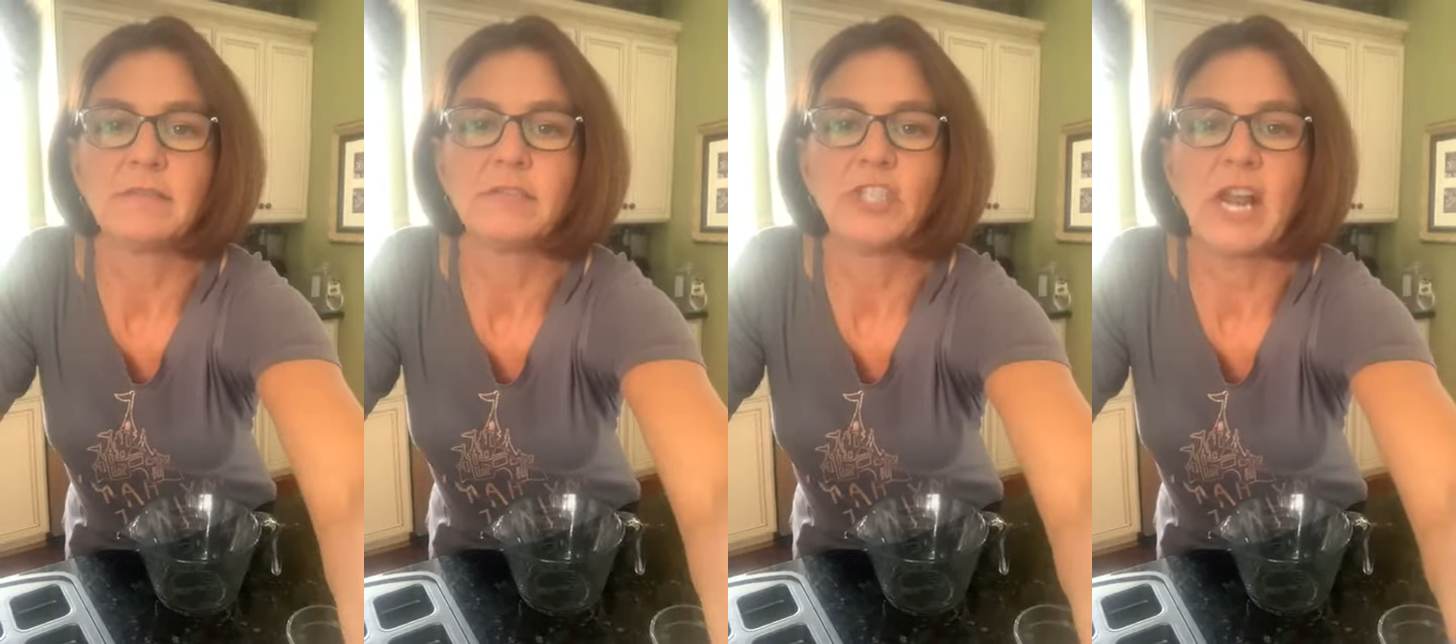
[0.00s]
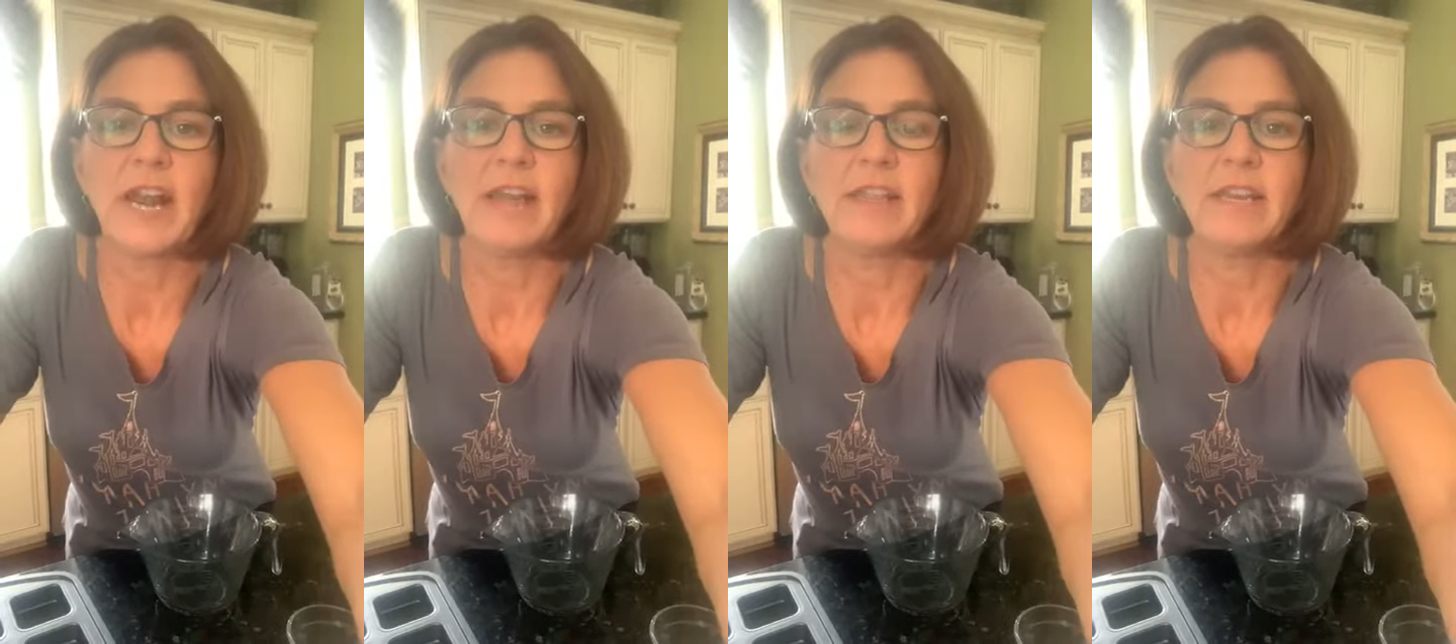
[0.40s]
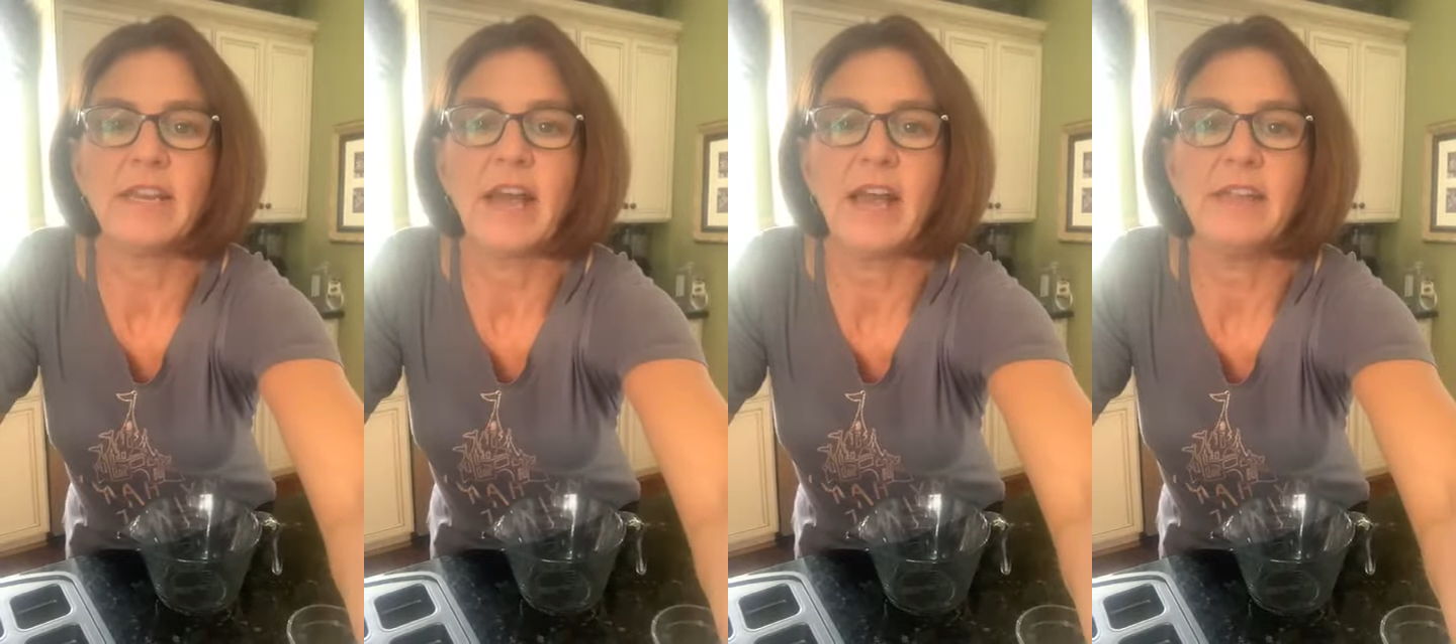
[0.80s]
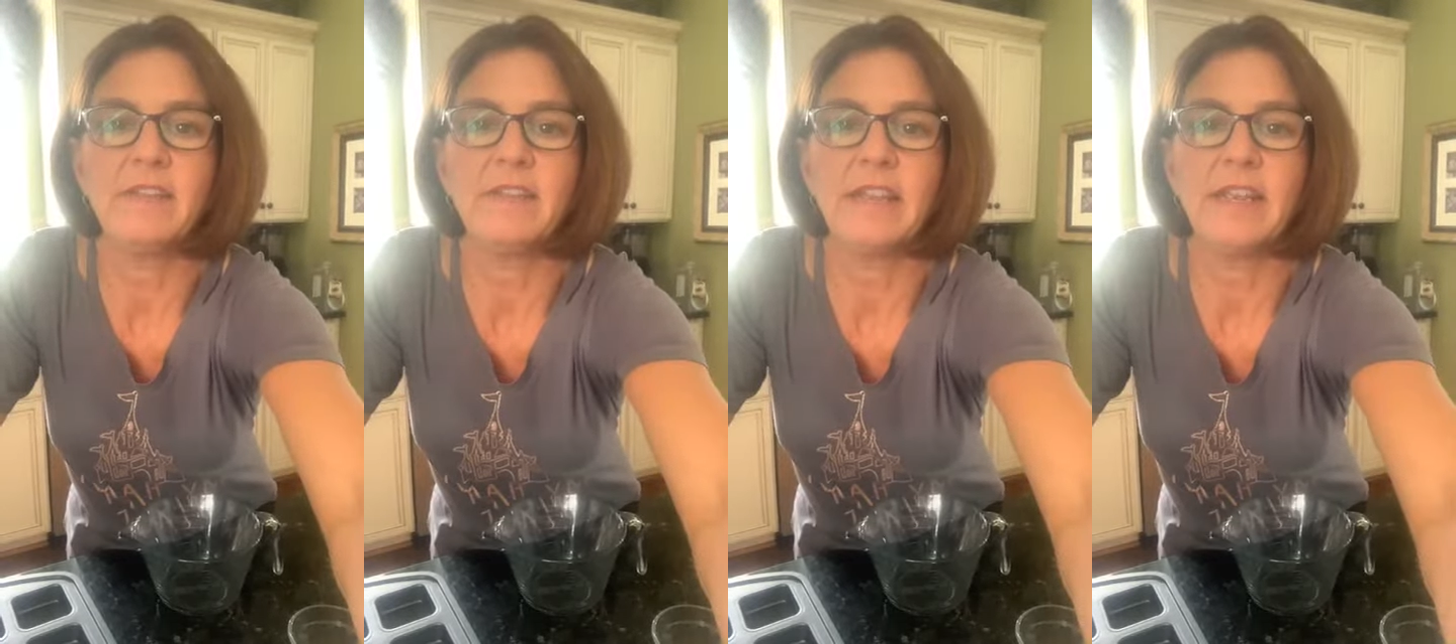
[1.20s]
John Allen and I
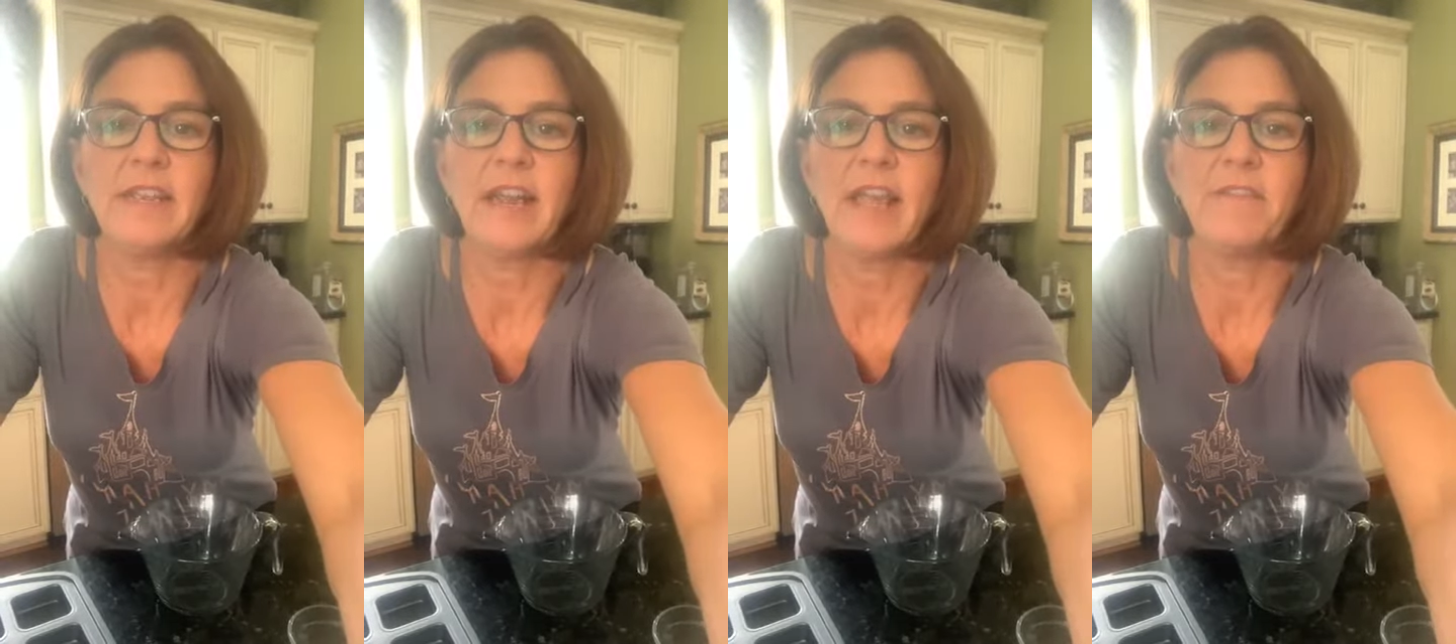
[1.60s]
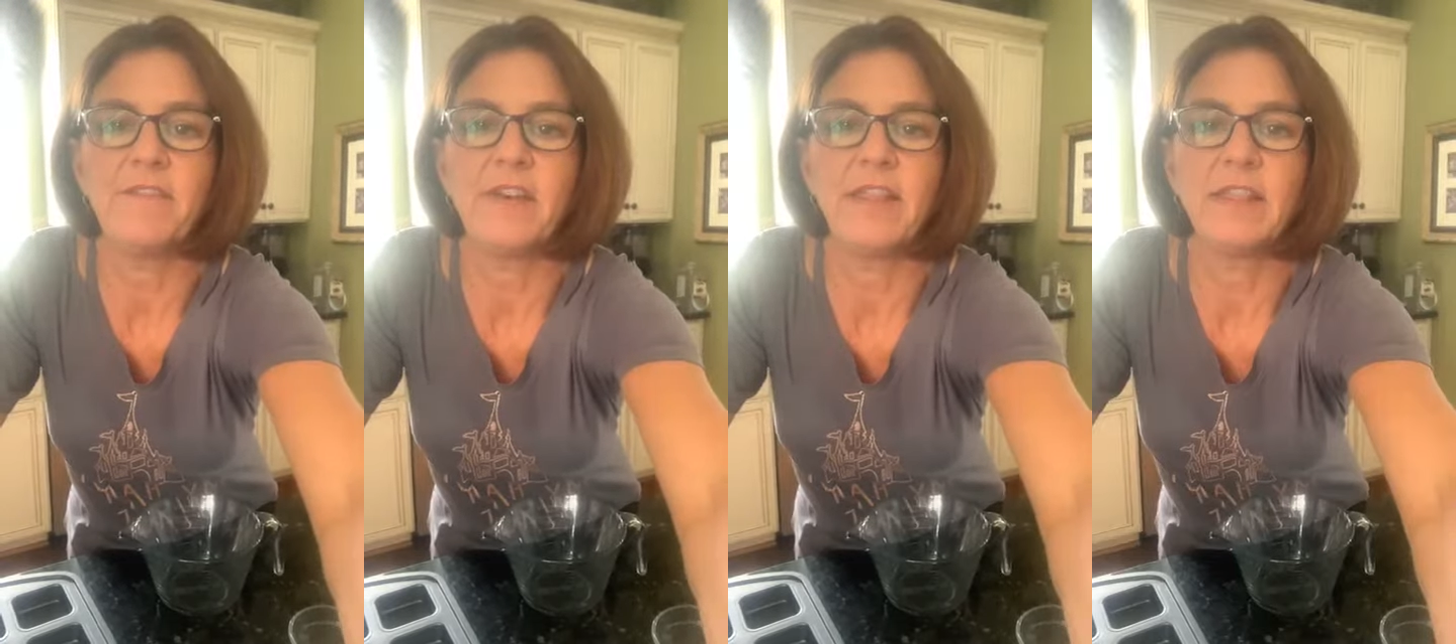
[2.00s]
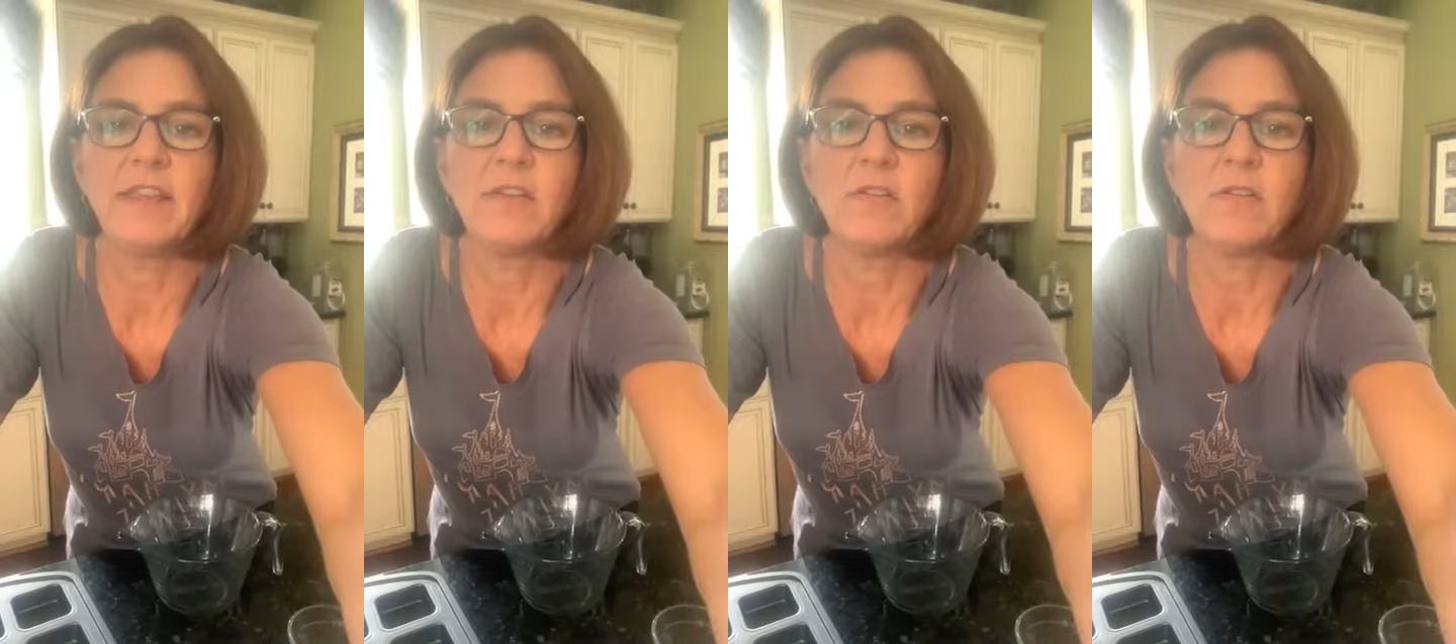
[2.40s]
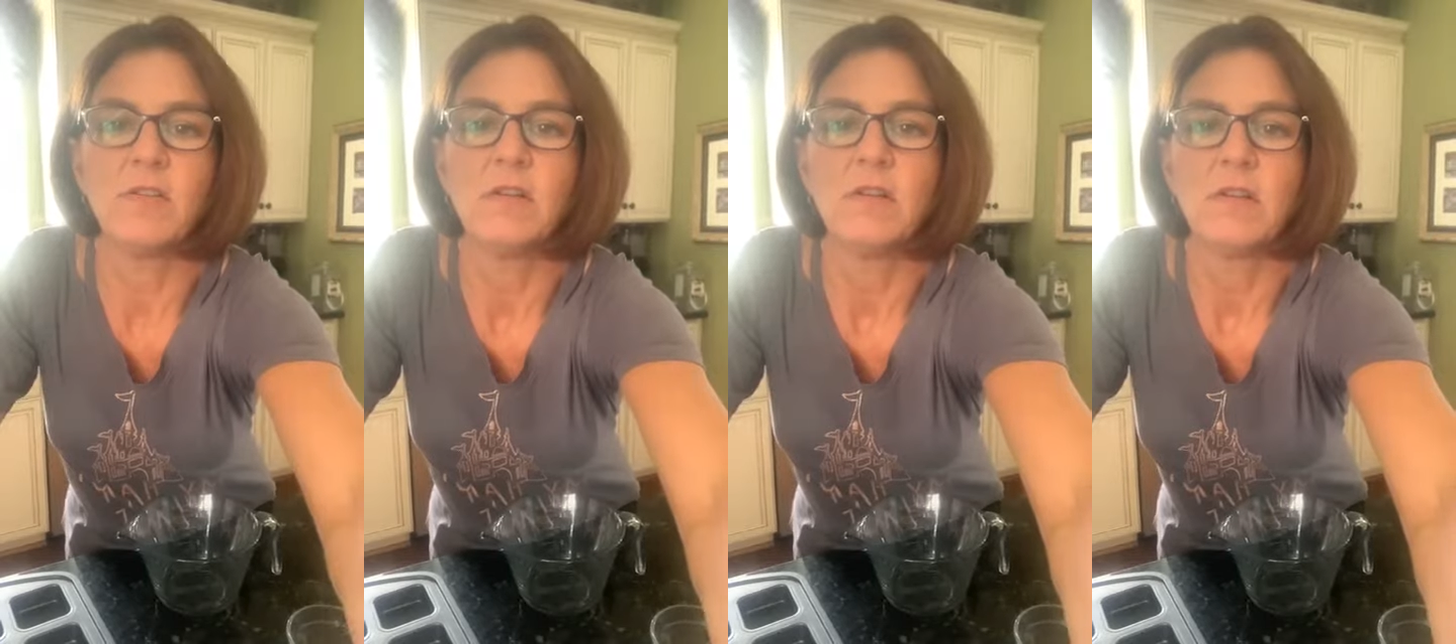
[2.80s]
did a fun little